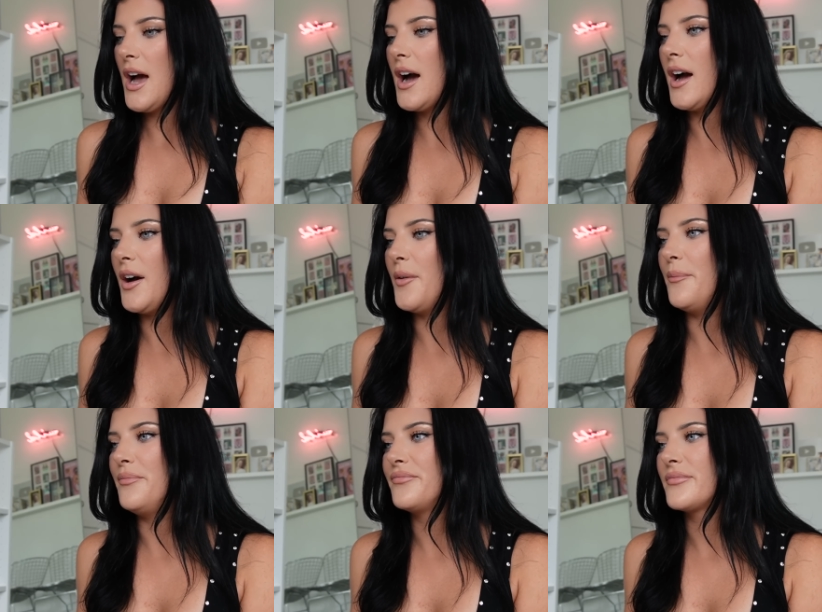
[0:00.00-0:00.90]

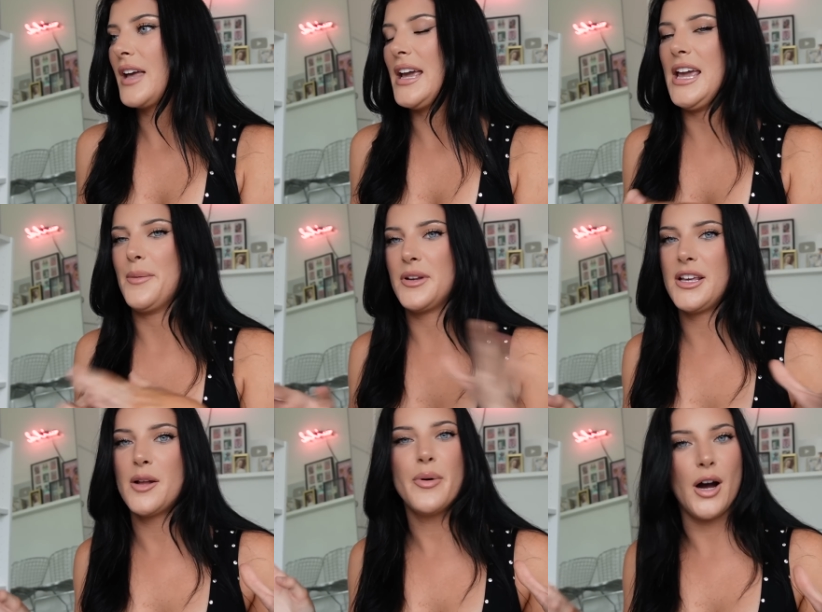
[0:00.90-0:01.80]
Um, I am going to
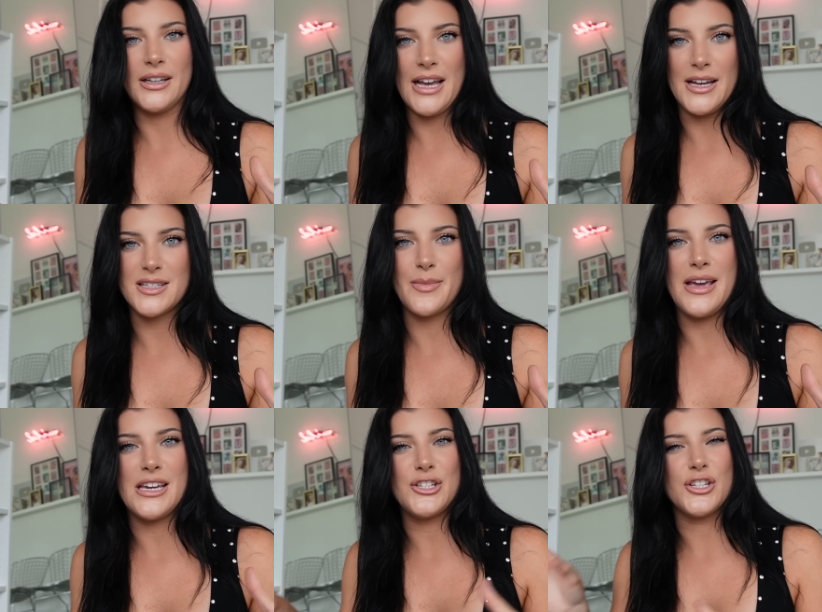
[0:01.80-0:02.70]
get a podcast
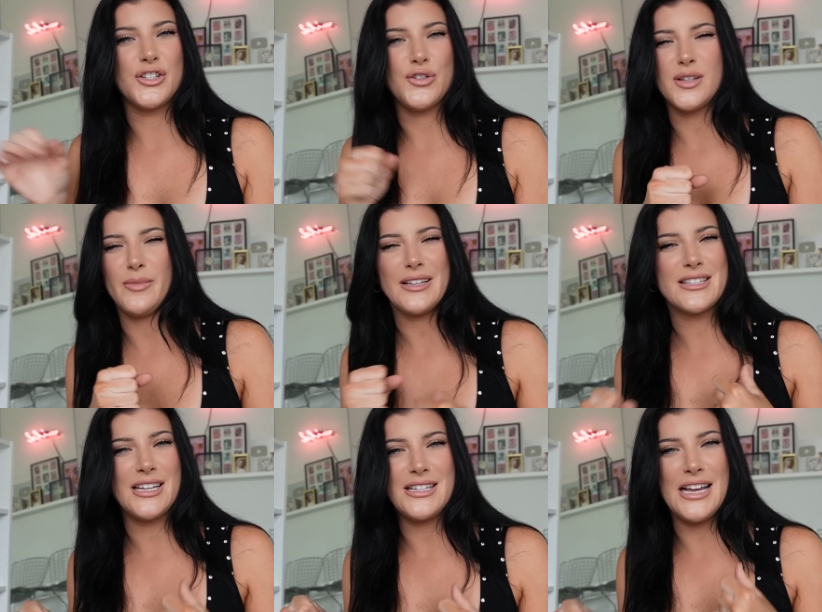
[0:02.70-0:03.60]
mic and just do some like
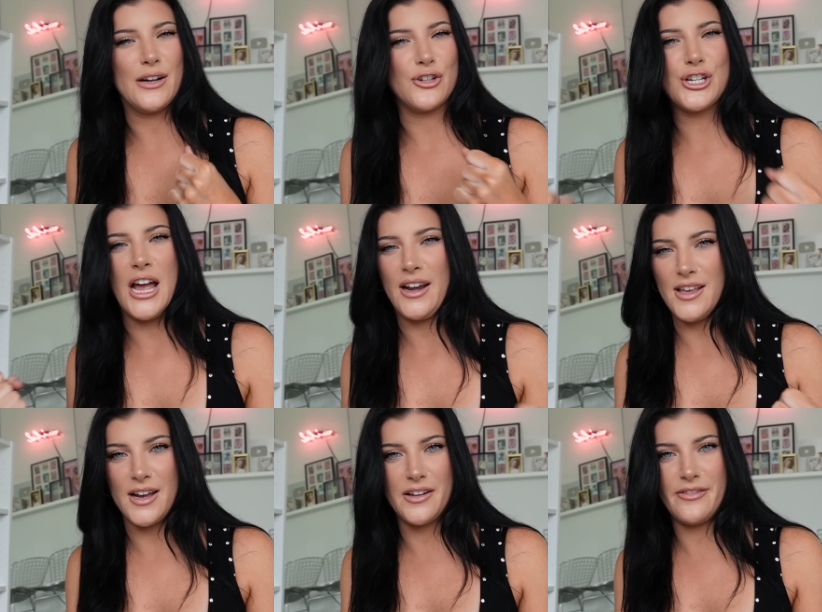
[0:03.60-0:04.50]
sit down chatty
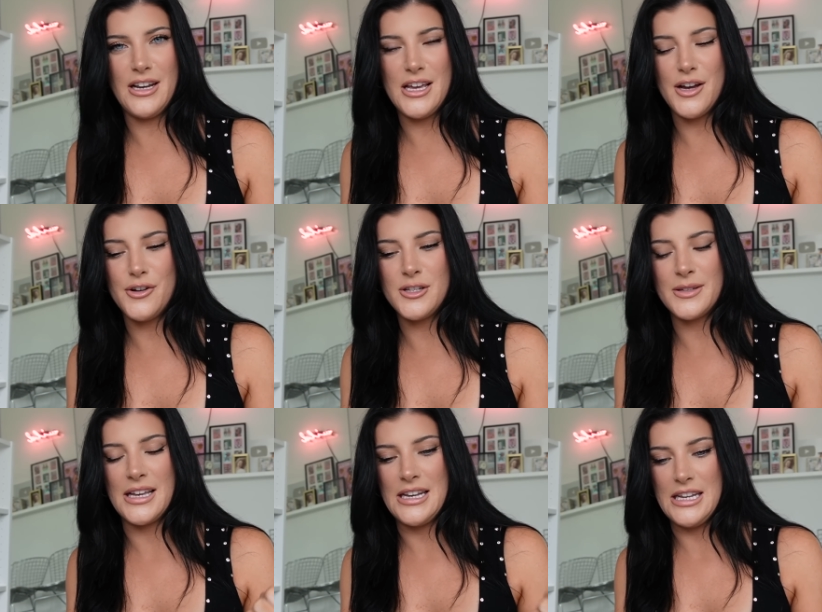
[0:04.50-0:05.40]
kind of videos
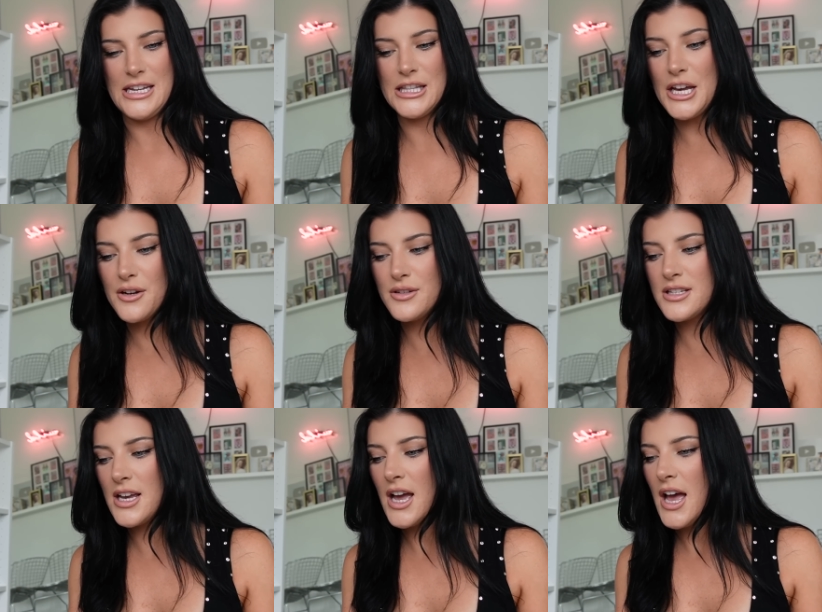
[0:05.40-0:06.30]
because I need
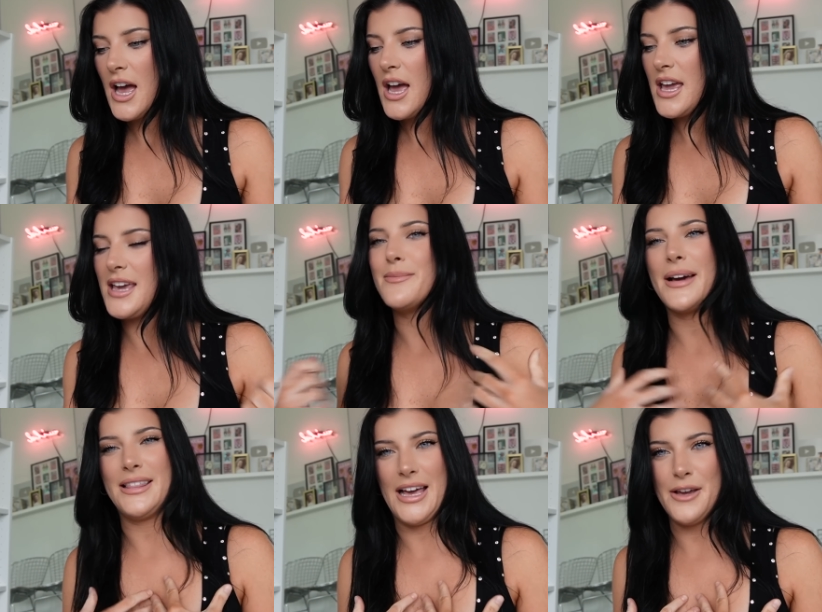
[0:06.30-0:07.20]
those in
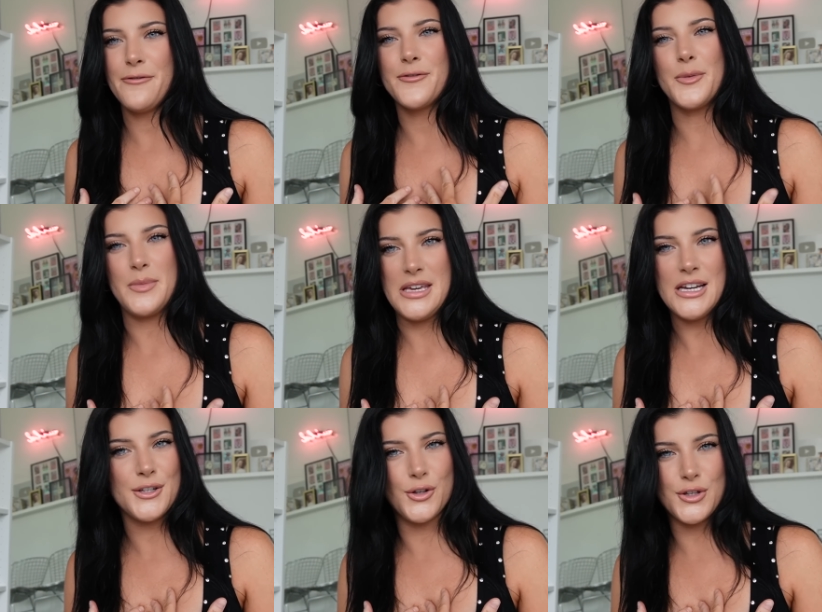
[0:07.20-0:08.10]
my life for me
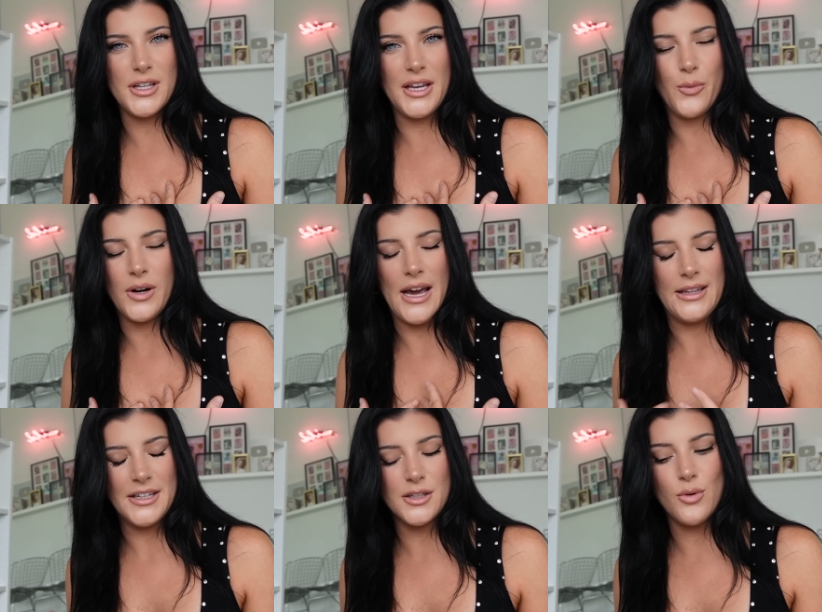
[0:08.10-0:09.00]
because those are like what I
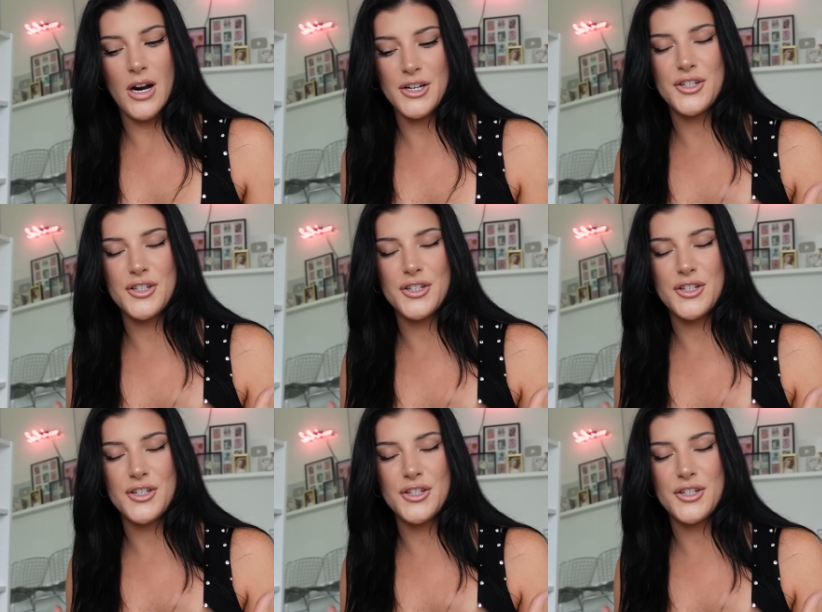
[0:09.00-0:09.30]
like to watch.